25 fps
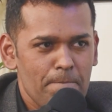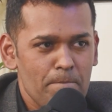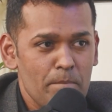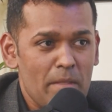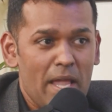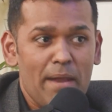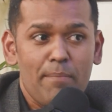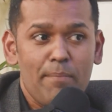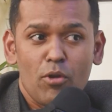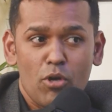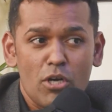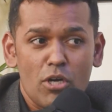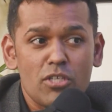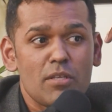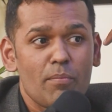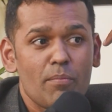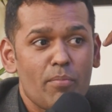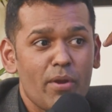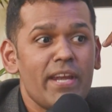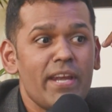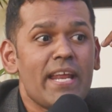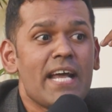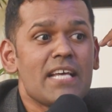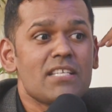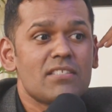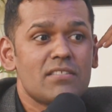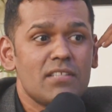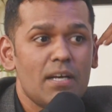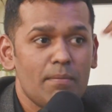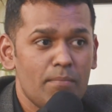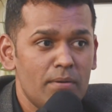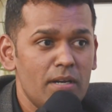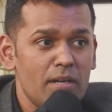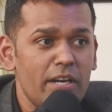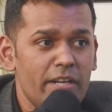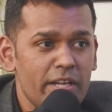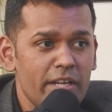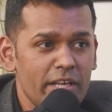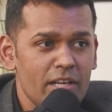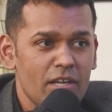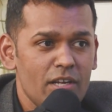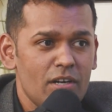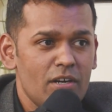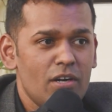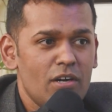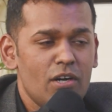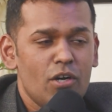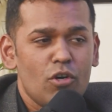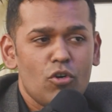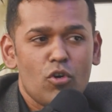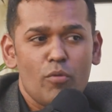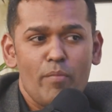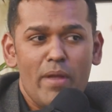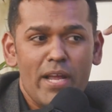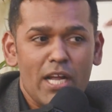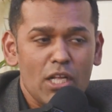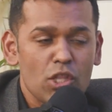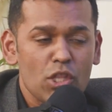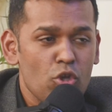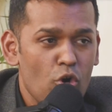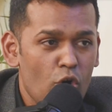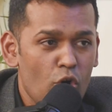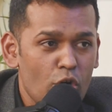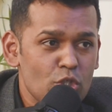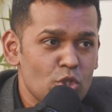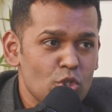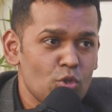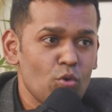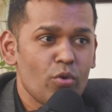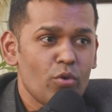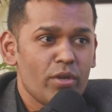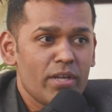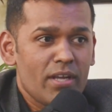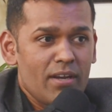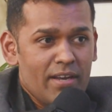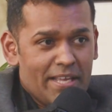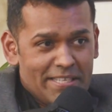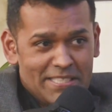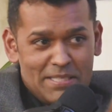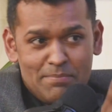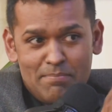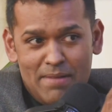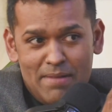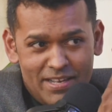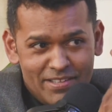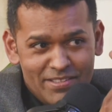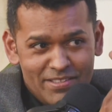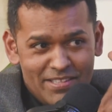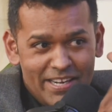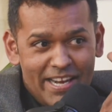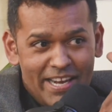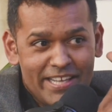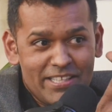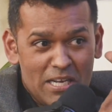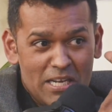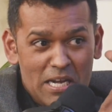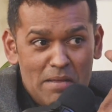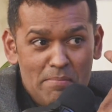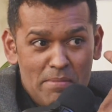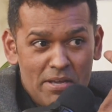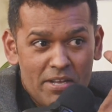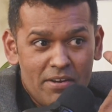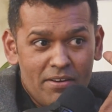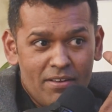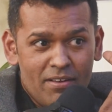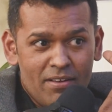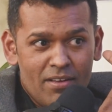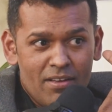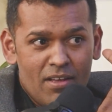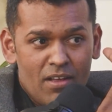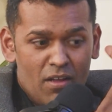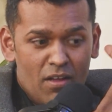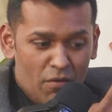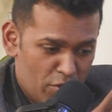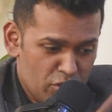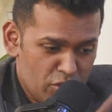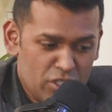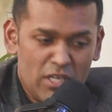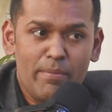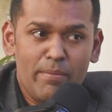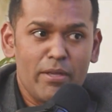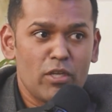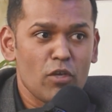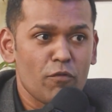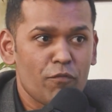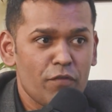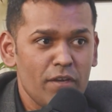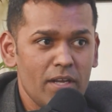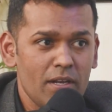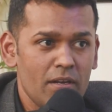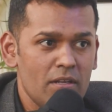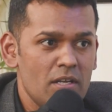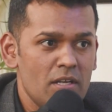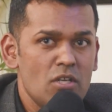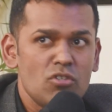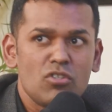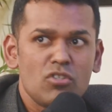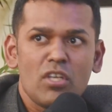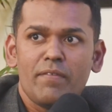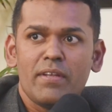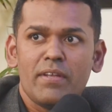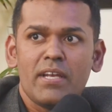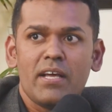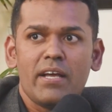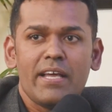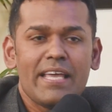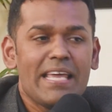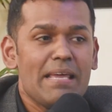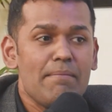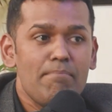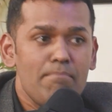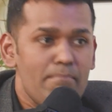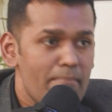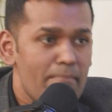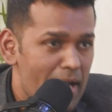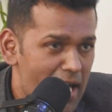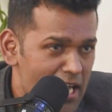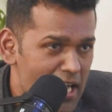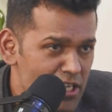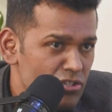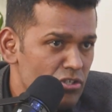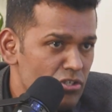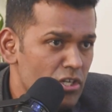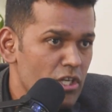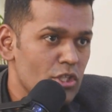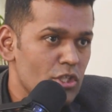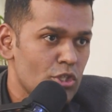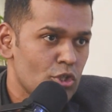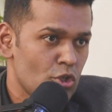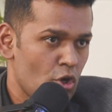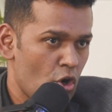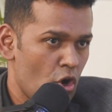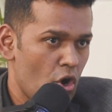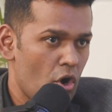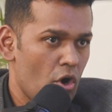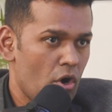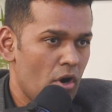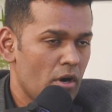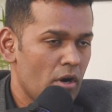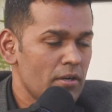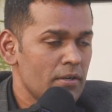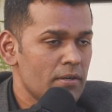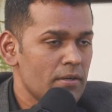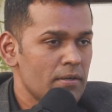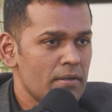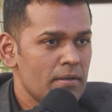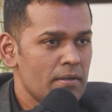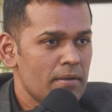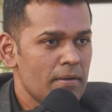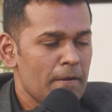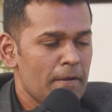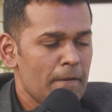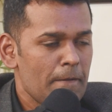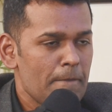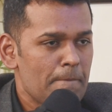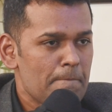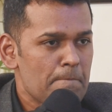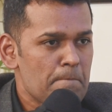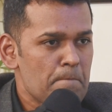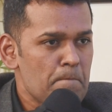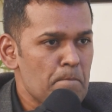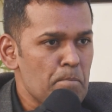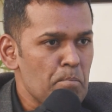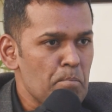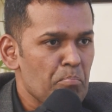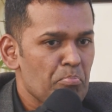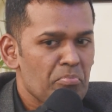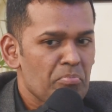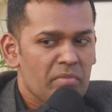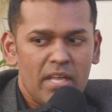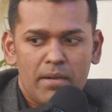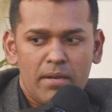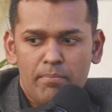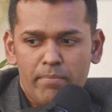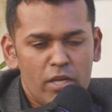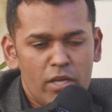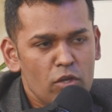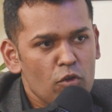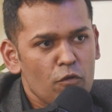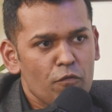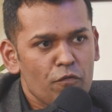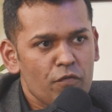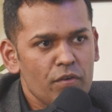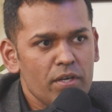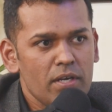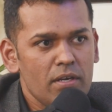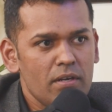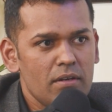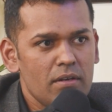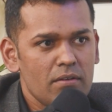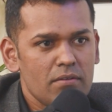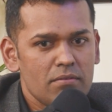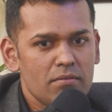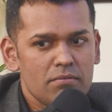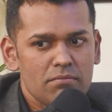And because the brain has the ability to make a thought so real like the lemon, which can make you feel. So even an imaginary thought can make you feel